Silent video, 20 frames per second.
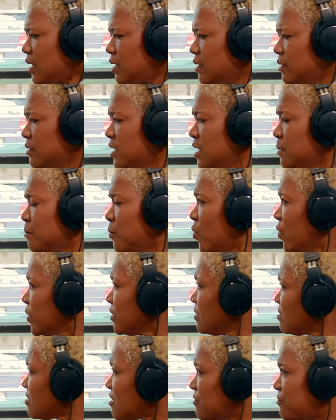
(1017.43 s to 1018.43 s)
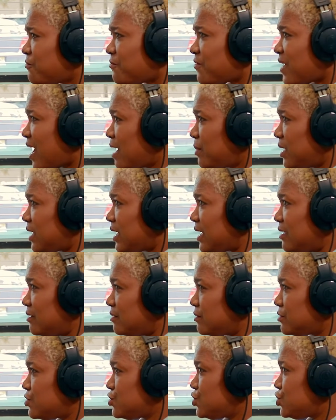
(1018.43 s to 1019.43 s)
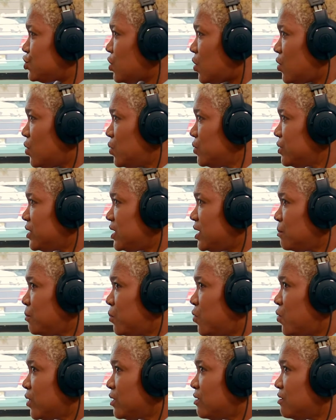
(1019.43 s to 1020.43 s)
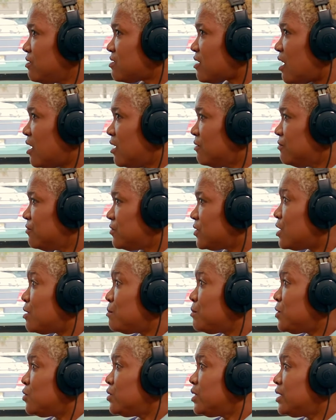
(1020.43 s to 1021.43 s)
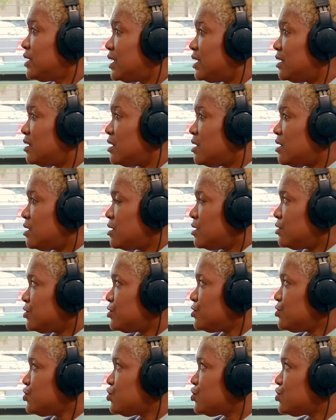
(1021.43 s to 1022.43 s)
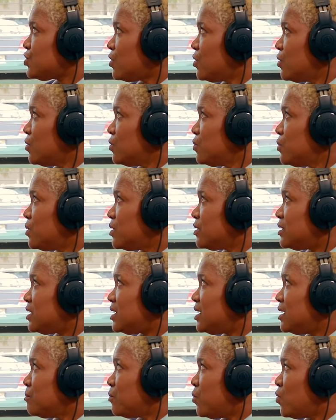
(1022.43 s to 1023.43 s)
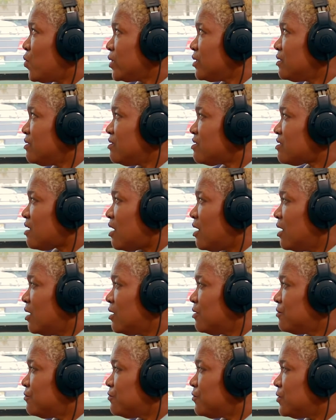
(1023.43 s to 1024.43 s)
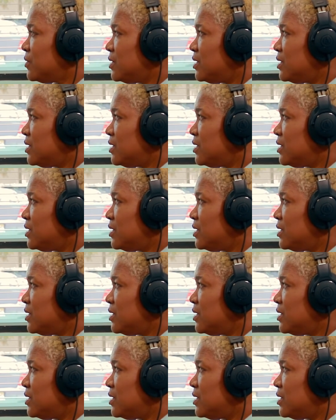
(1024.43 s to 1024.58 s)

the importance of family, to show the importance of community, to show the importance of